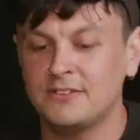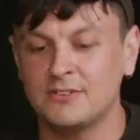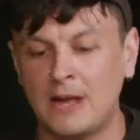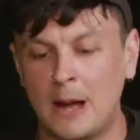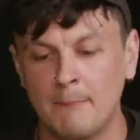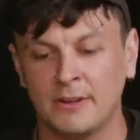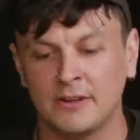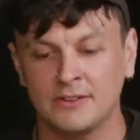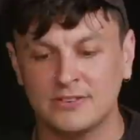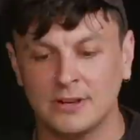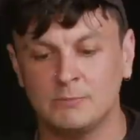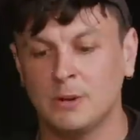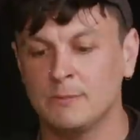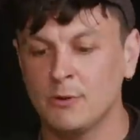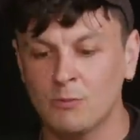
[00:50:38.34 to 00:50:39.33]
is happening at the
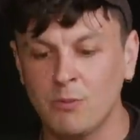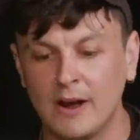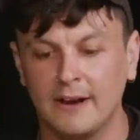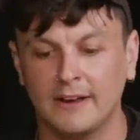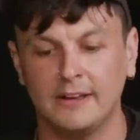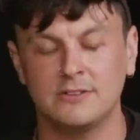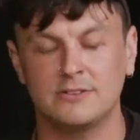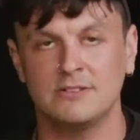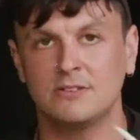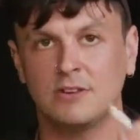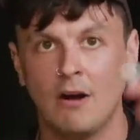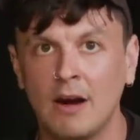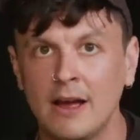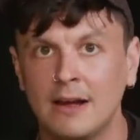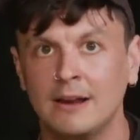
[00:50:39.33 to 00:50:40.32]
same time. You're right. Like, it's
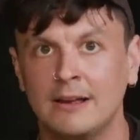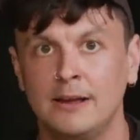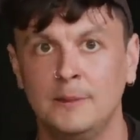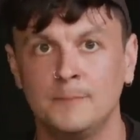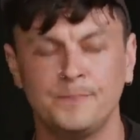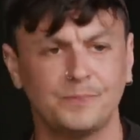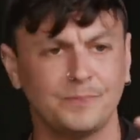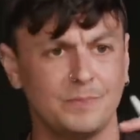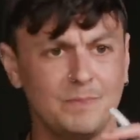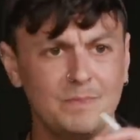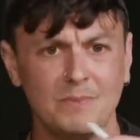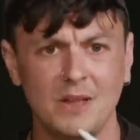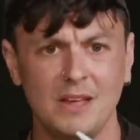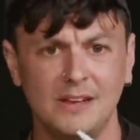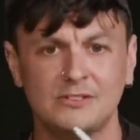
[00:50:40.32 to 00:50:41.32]
entirely,
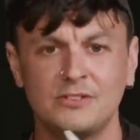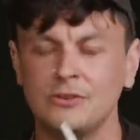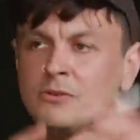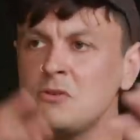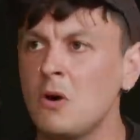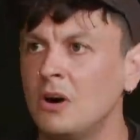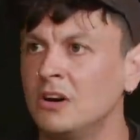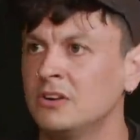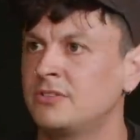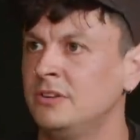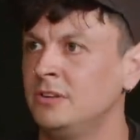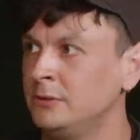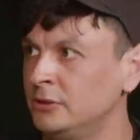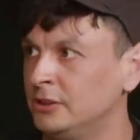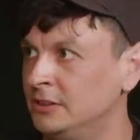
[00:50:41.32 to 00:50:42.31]
it's not a
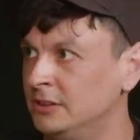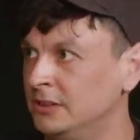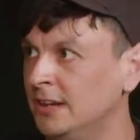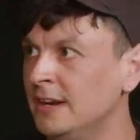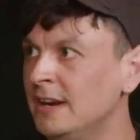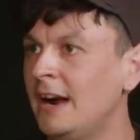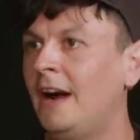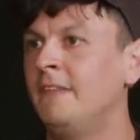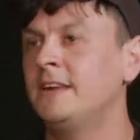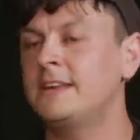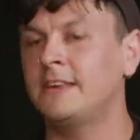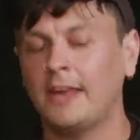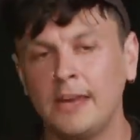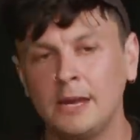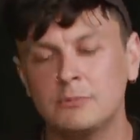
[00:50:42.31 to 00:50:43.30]
solution. And they
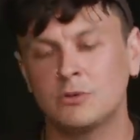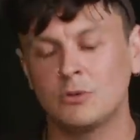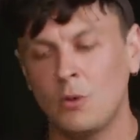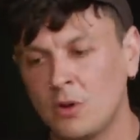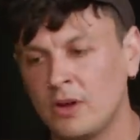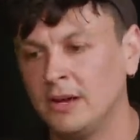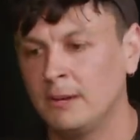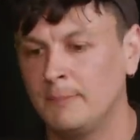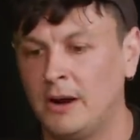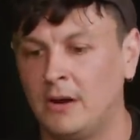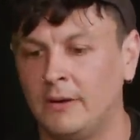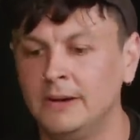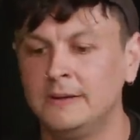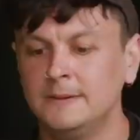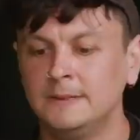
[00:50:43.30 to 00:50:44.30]
keep talking
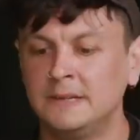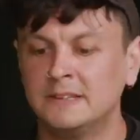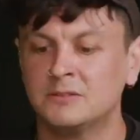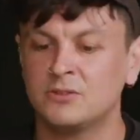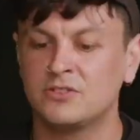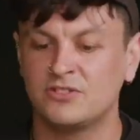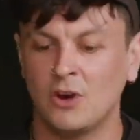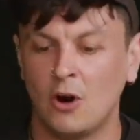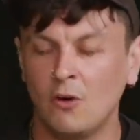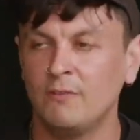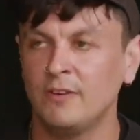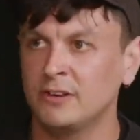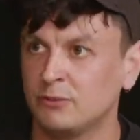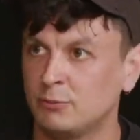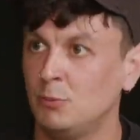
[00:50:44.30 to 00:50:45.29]
about
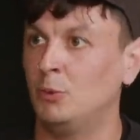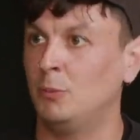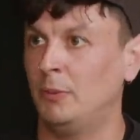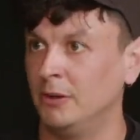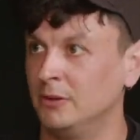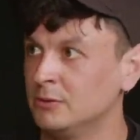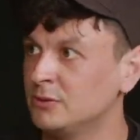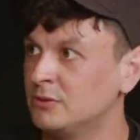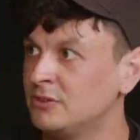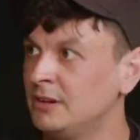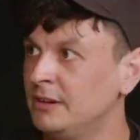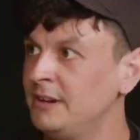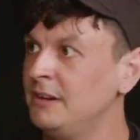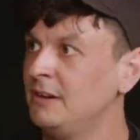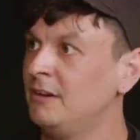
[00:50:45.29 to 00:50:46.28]
solving small boats.
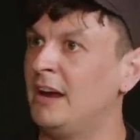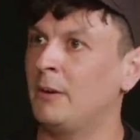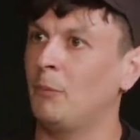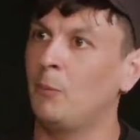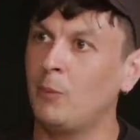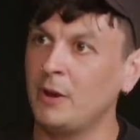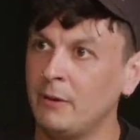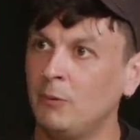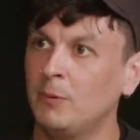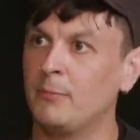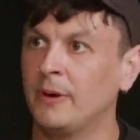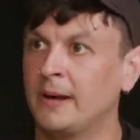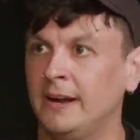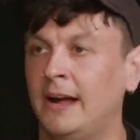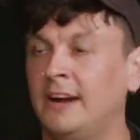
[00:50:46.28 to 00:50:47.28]
Like, we will
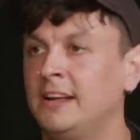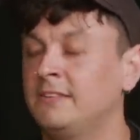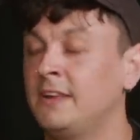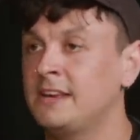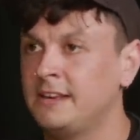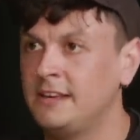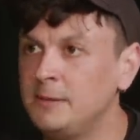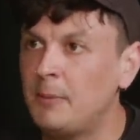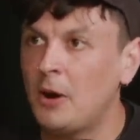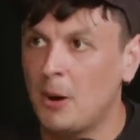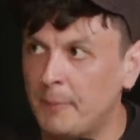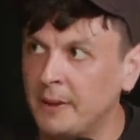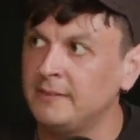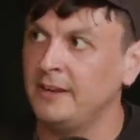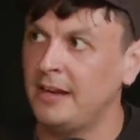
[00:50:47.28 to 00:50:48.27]
bring it, and it, they keep
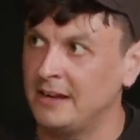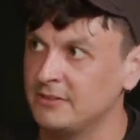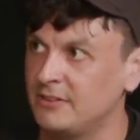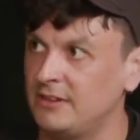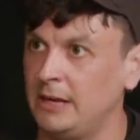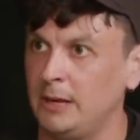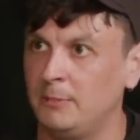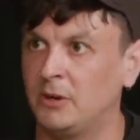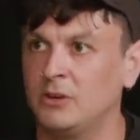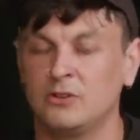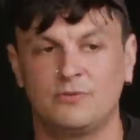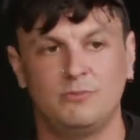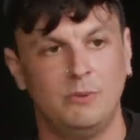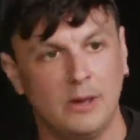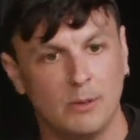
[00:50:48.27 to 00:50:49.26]
upping the ante,
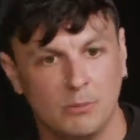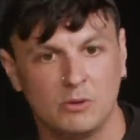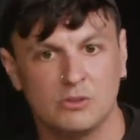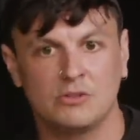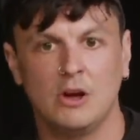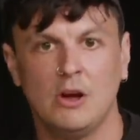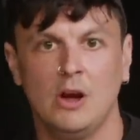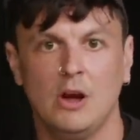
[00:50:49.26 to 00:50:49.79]
because it was